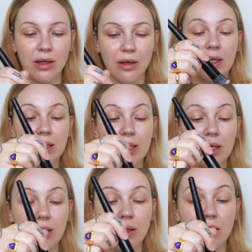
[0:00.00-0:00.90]
and then I
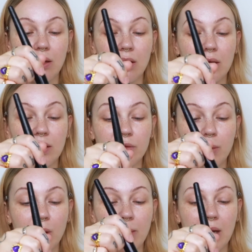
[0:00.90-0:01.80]
take it on a different
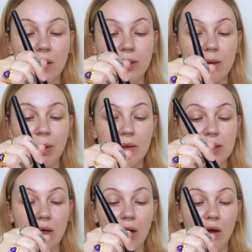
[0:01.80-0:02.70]
part of my hand and I
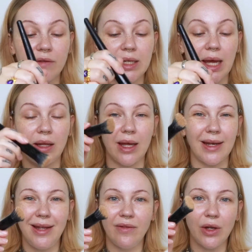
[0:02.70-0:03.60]
bounce it off to get like
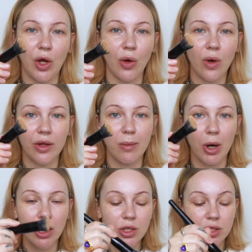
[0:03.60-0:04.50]
an even coat on the
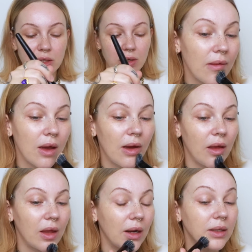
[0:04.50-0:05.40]
brush,
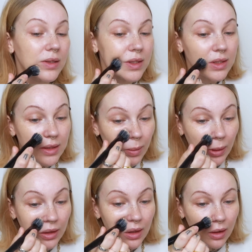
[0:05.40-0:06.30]
and then I
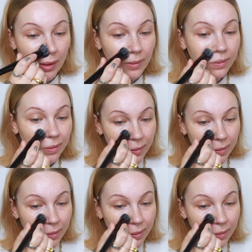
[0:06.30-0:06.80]
stipple it on.